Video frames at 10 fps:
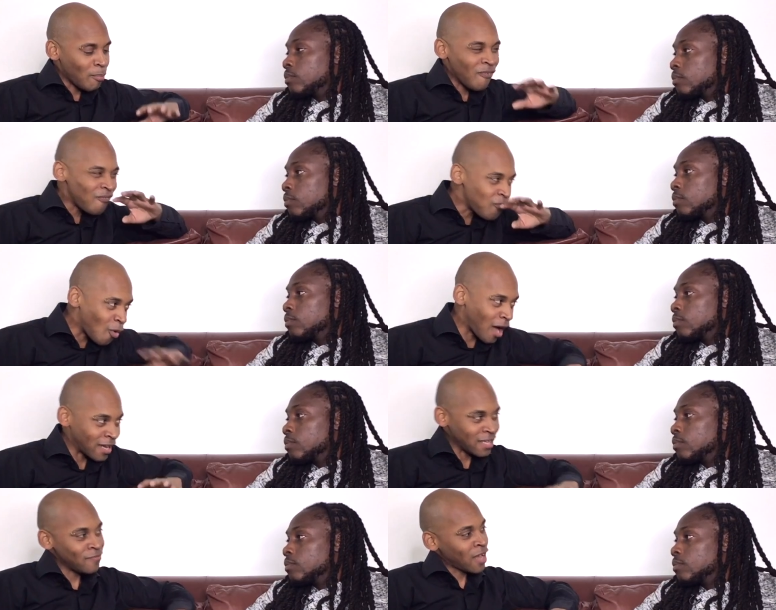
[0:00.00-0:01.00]
Speaker 1: before I
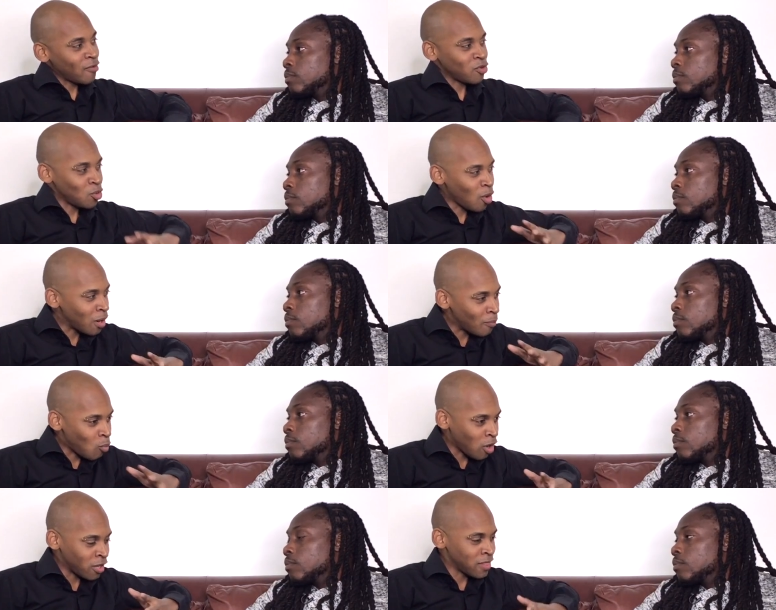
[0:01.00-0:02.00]
leave Carriacou? What are the,
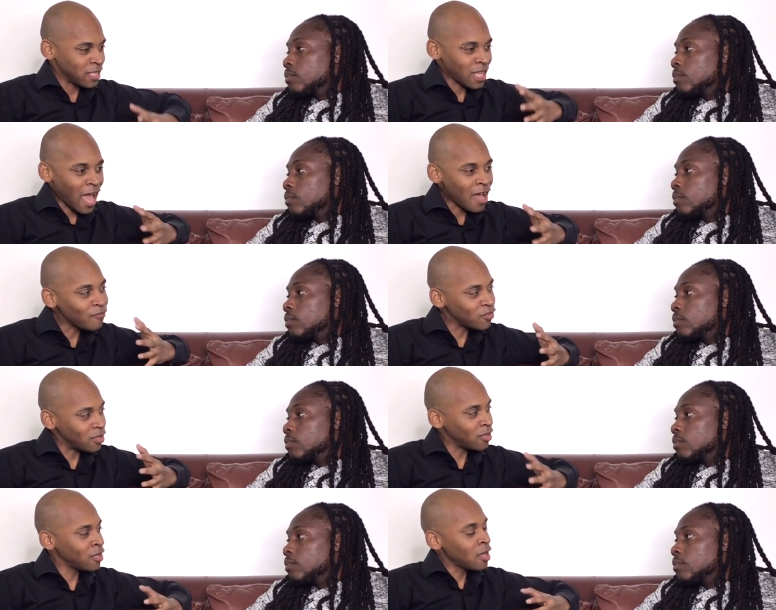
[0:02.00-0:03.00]
what are the things that I have
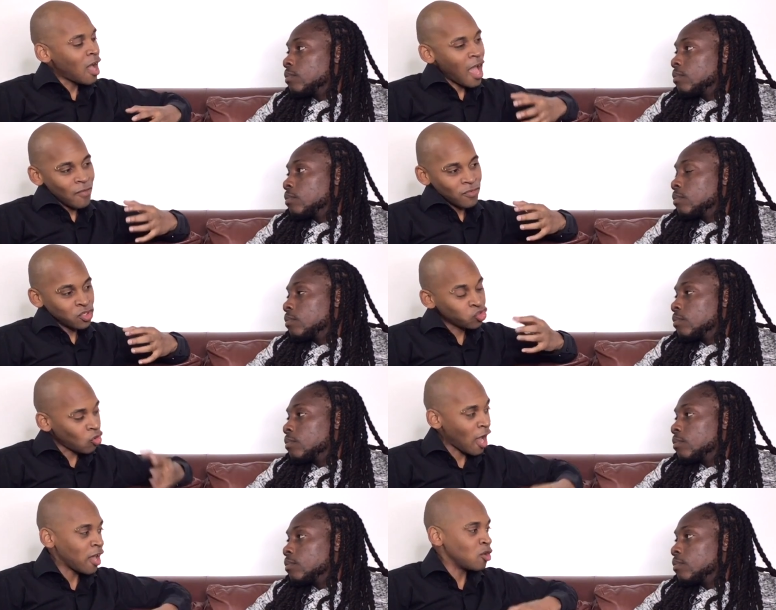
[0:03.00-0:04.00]
to either
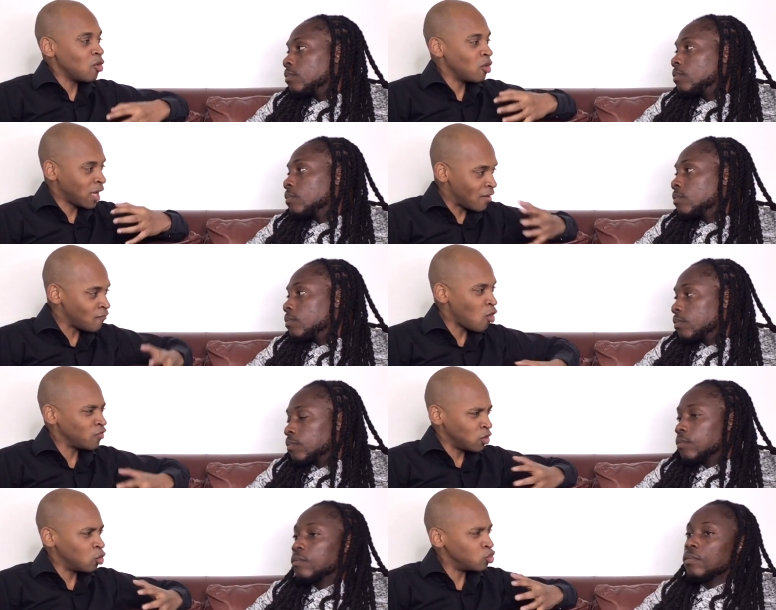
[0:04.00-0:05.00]
try or get
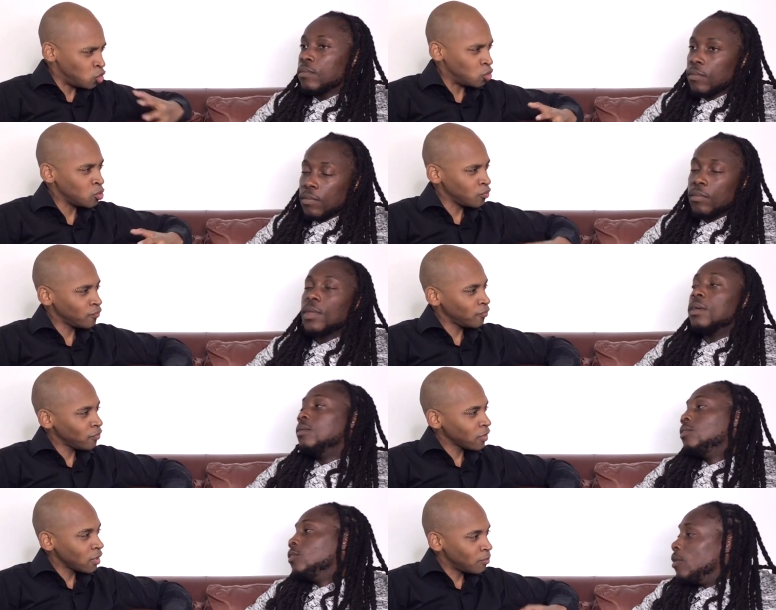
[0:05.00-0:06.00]
involved in or do?
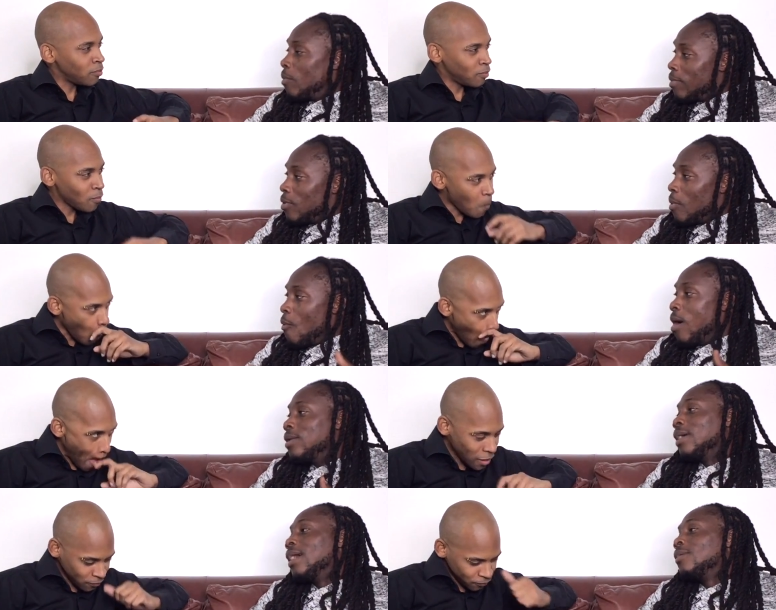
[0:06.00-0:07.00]
Speaker 2: num, number
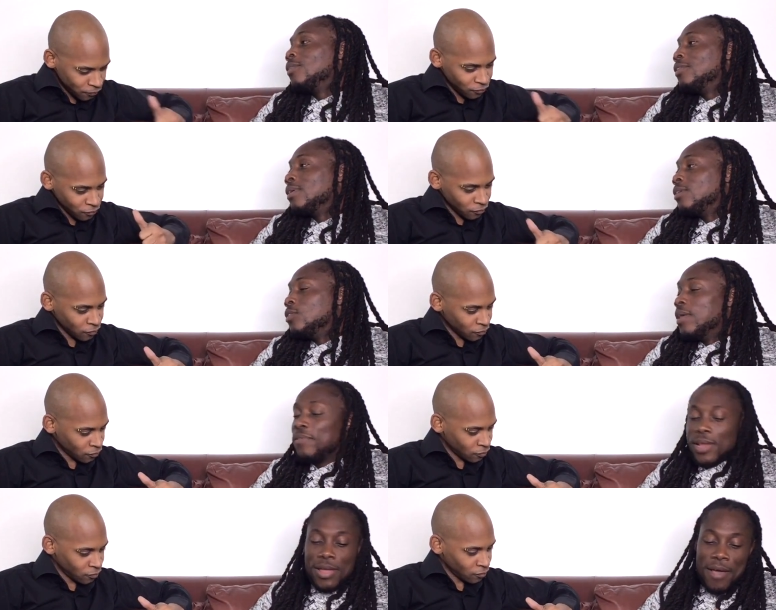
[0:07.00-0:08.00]
one, you gotta you, you,
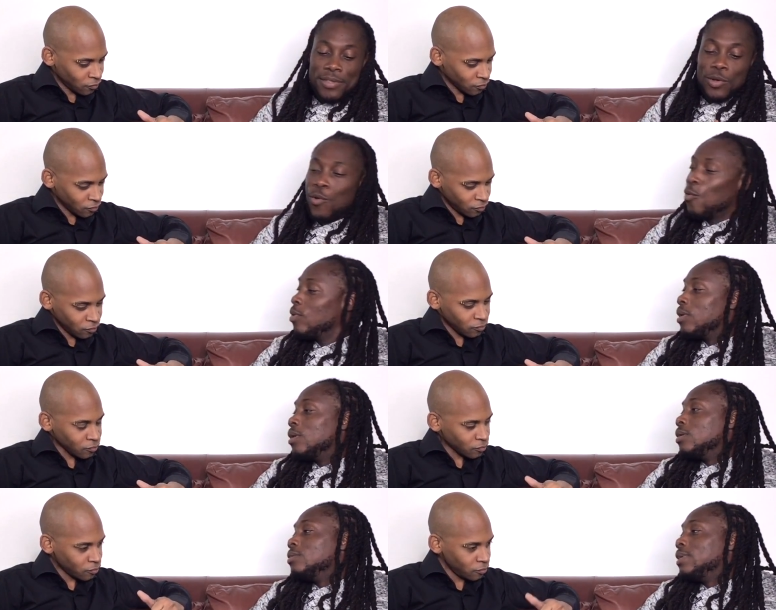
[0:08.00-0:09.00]
definitely have to go
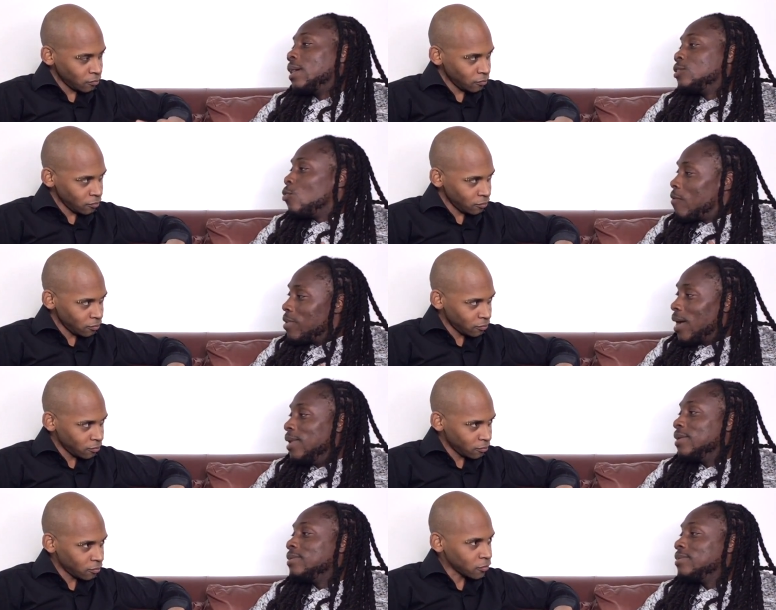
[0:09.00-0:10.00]
take a tour of the
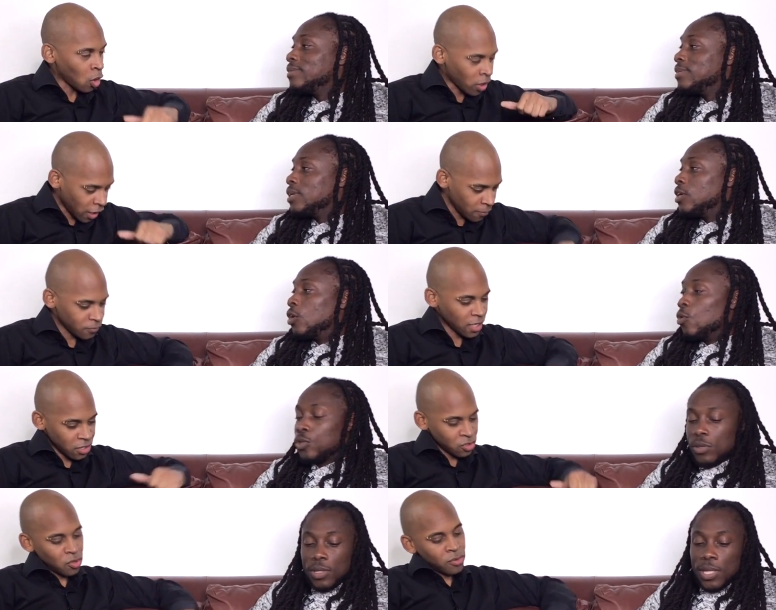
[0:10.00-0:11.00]
island. Okay. Go.
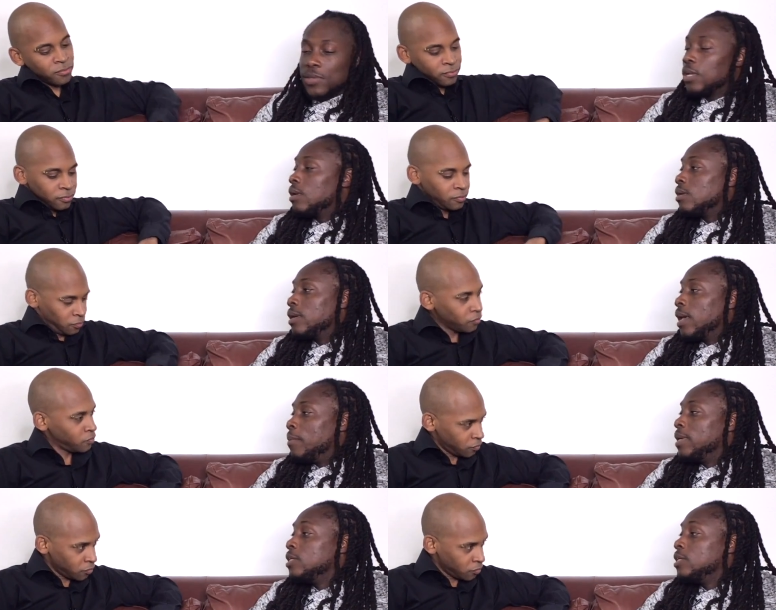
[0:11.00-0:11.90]
A there's a lot of um,